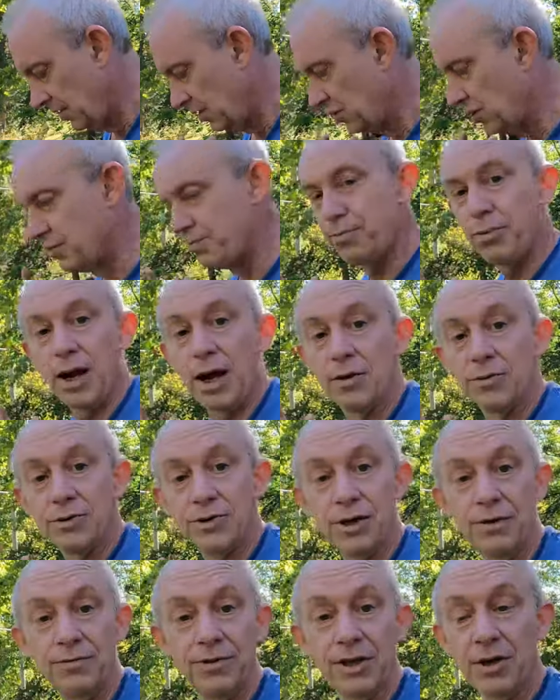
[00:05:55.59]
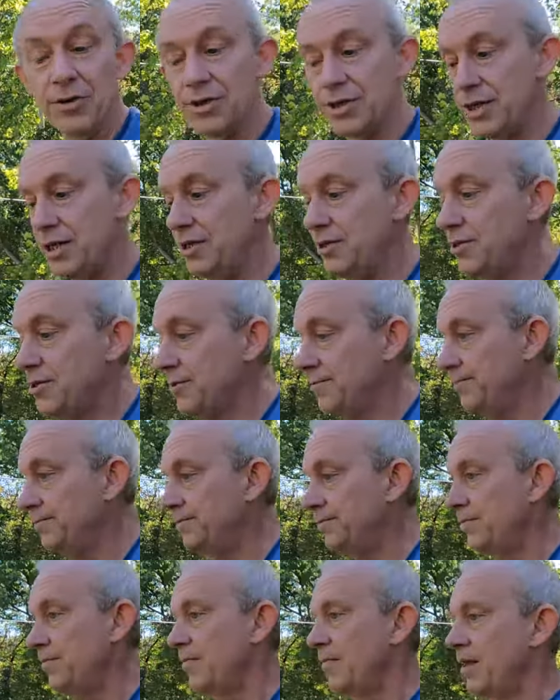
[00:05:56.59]
sprout sunflower seeds.
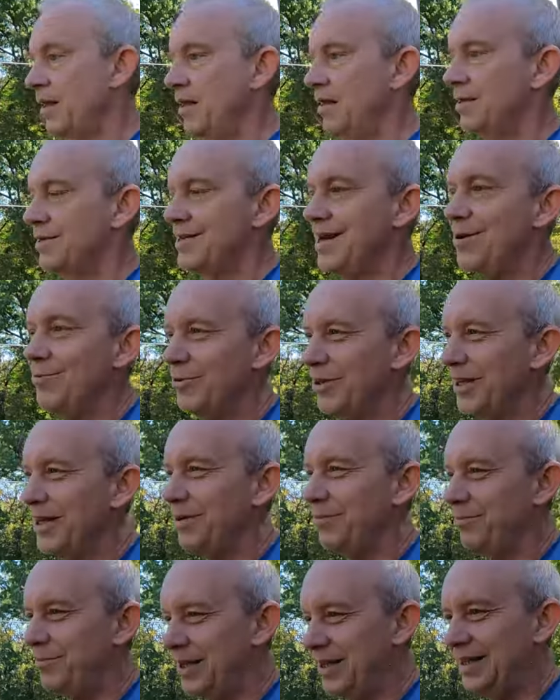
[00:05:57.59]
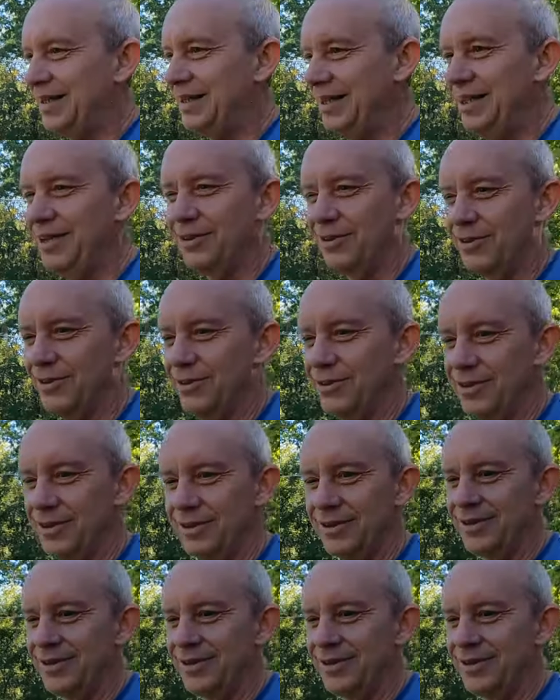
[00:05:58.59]
It's not really a big deal.